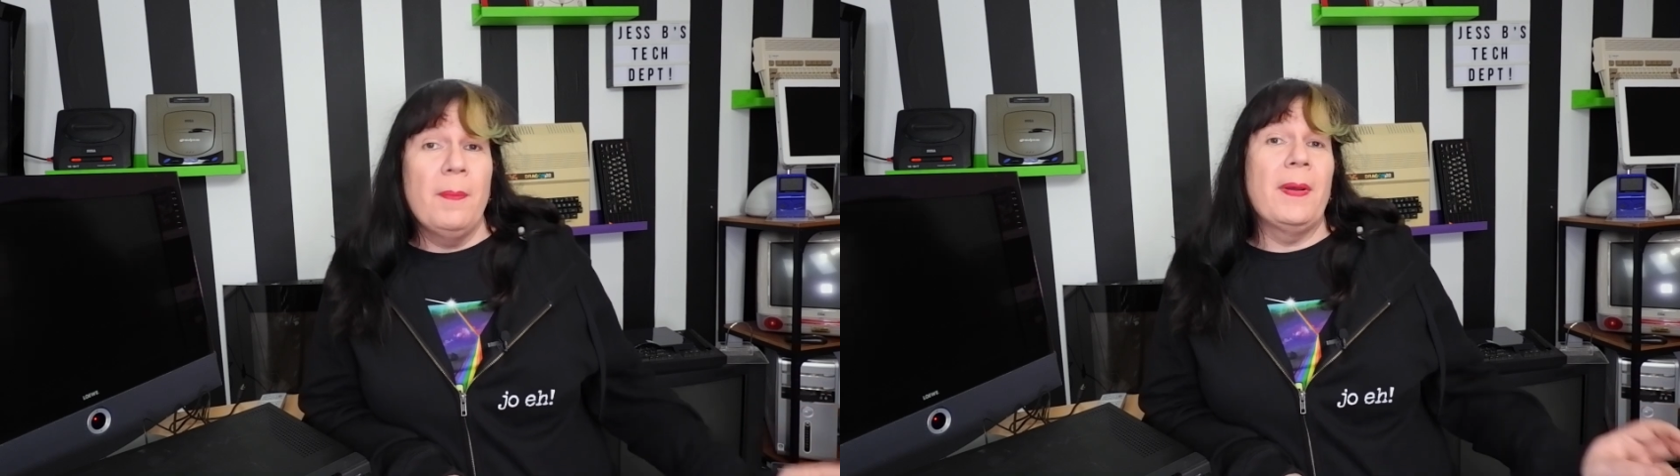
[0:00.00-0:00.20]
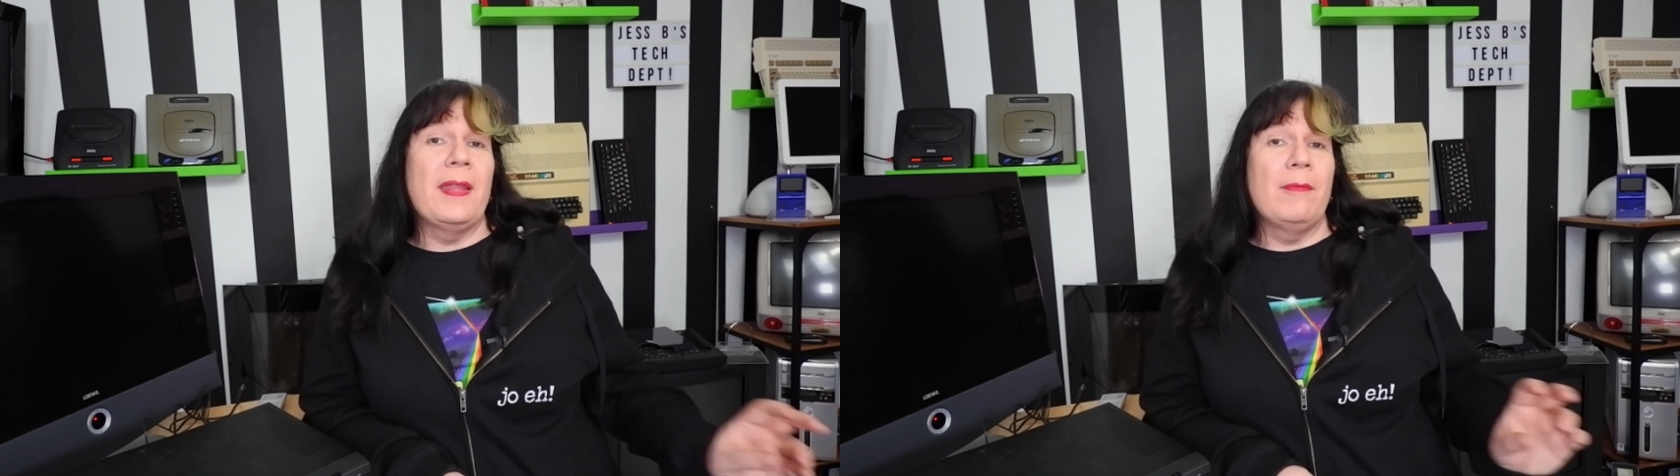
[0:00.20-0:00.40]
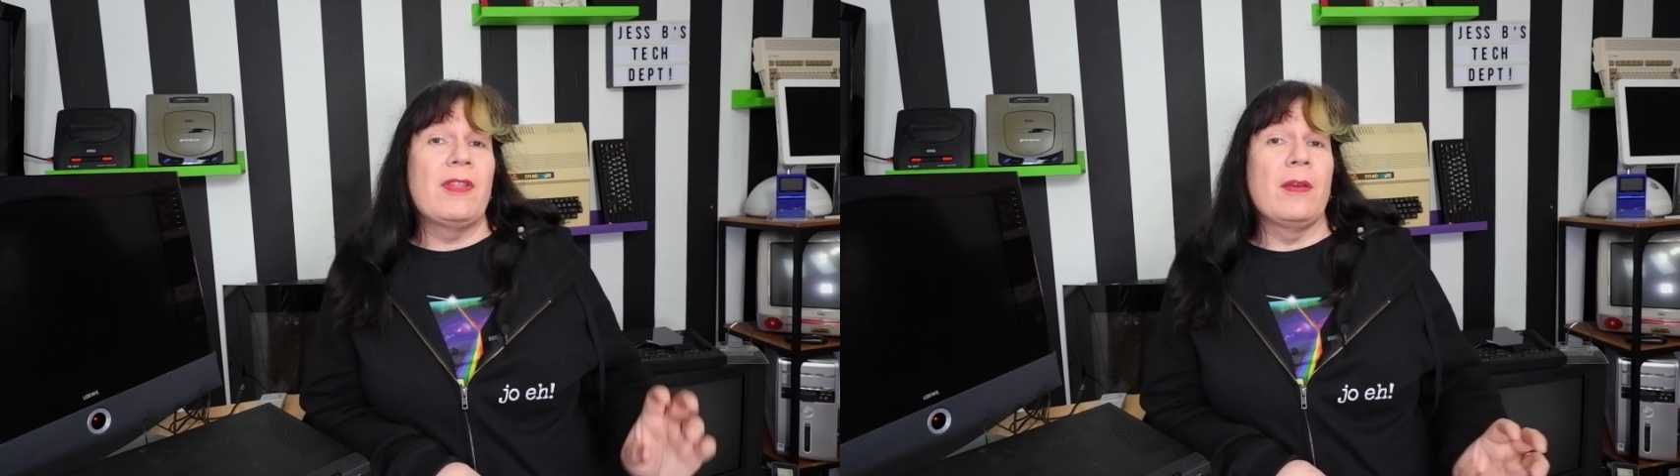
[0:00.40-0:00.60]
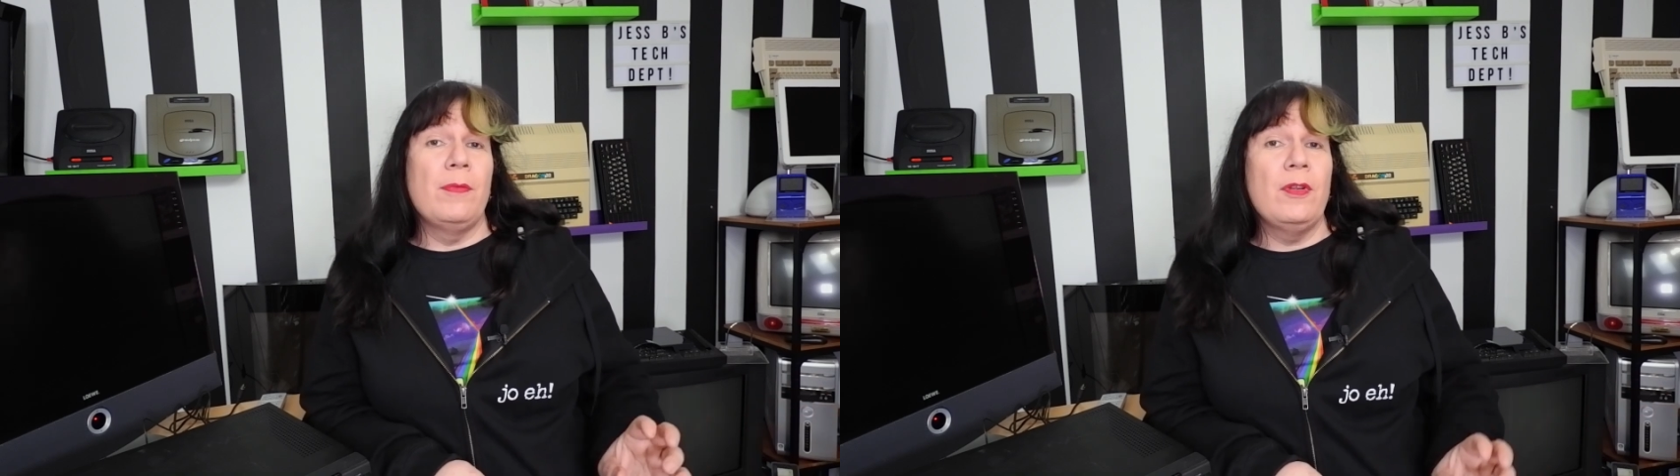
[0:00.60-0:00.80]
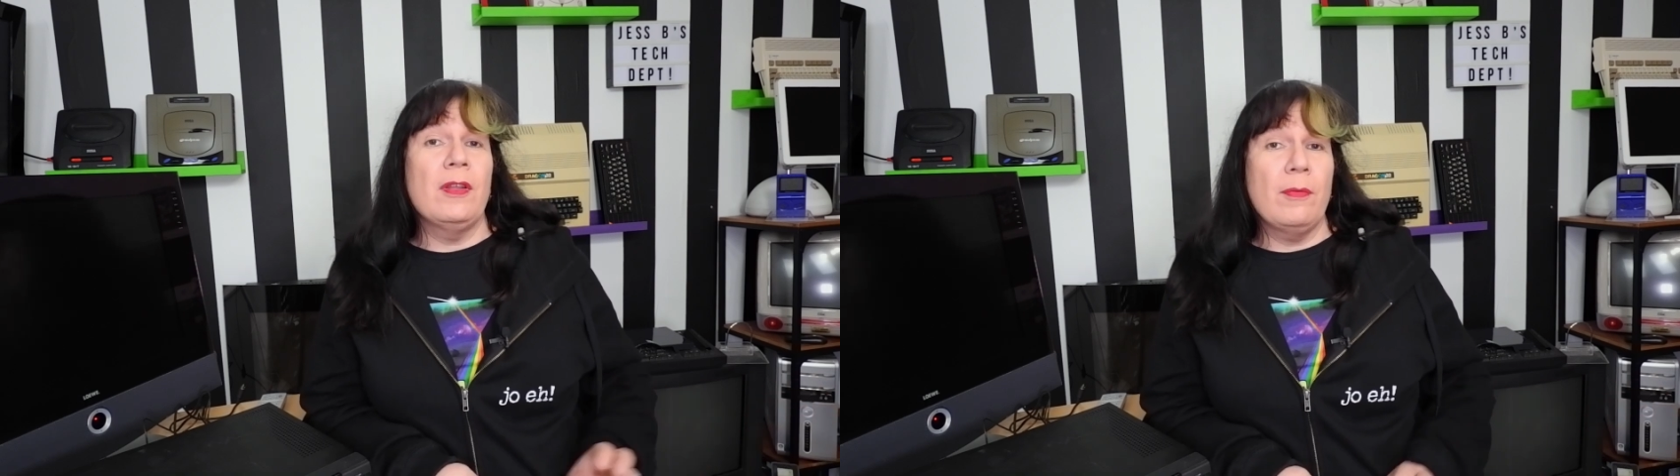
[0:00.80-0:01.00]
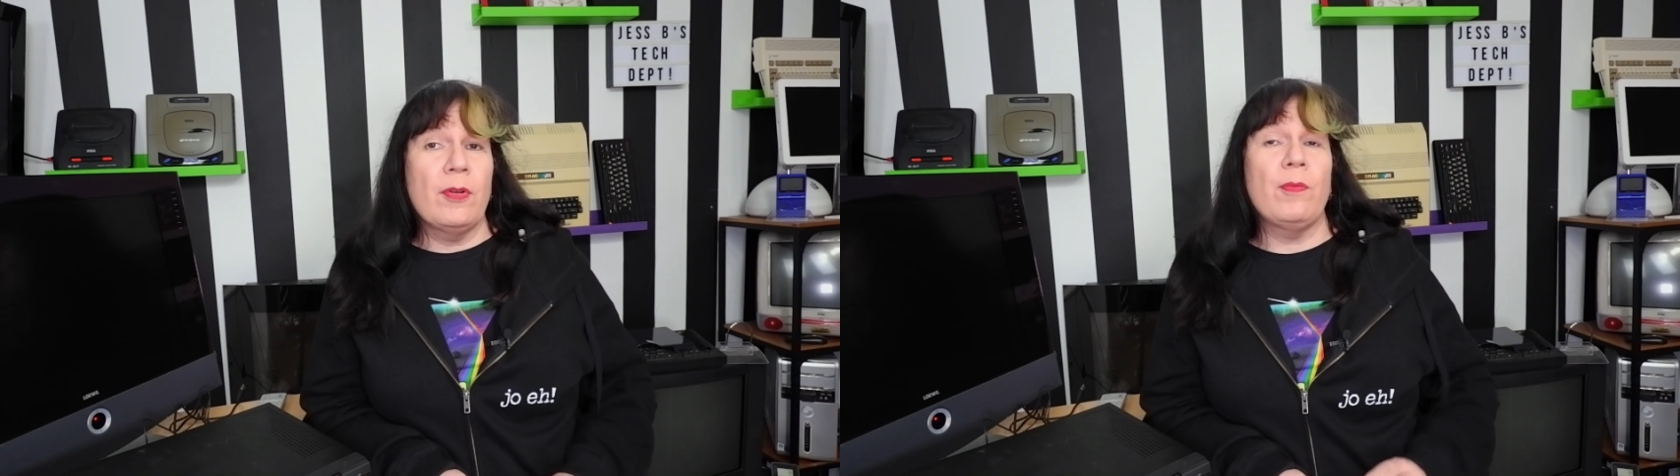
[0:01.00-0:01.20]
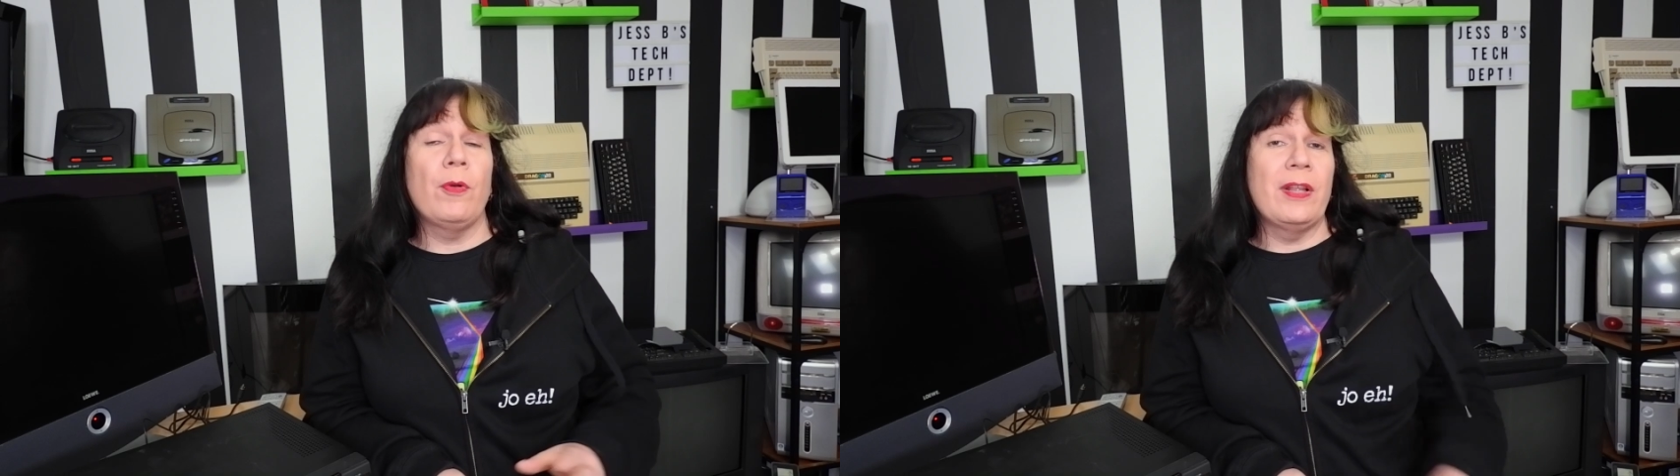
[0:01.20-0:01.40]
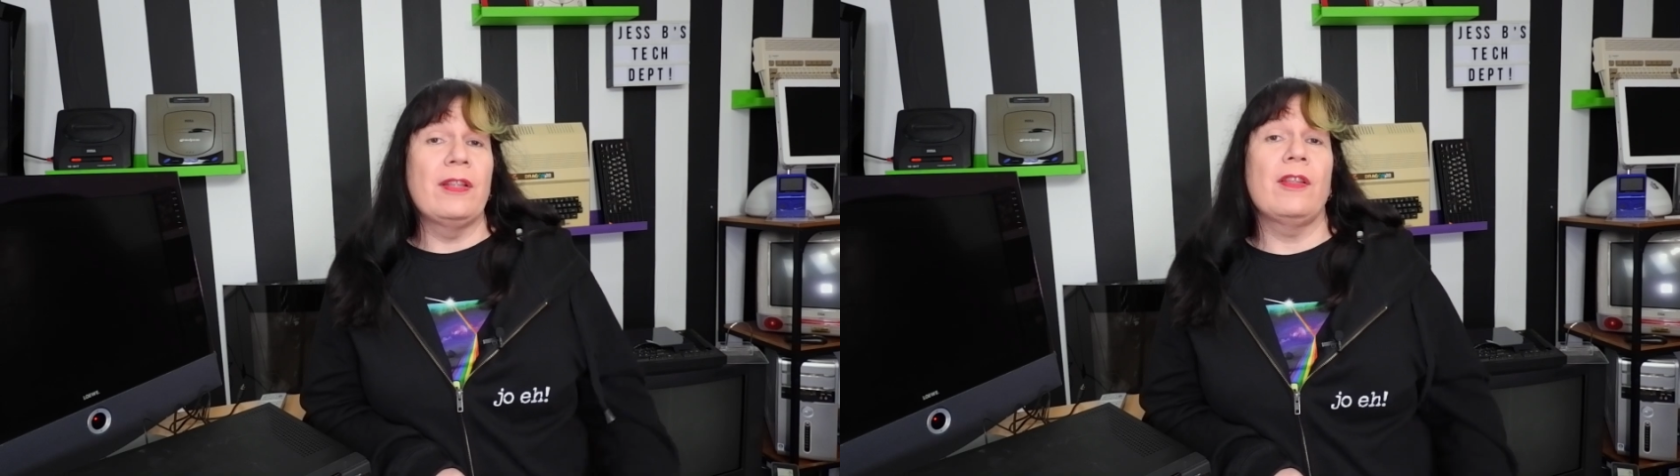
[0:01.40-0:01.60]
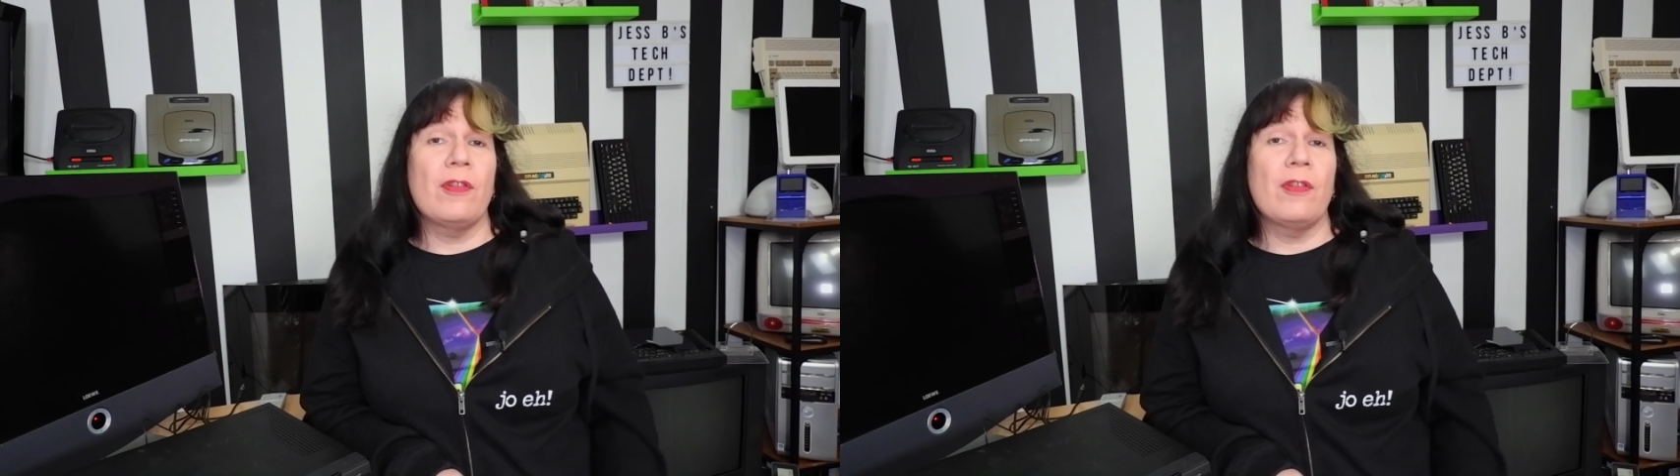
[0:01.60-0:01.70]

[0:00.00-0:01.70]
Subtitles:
but it was a computer that was put into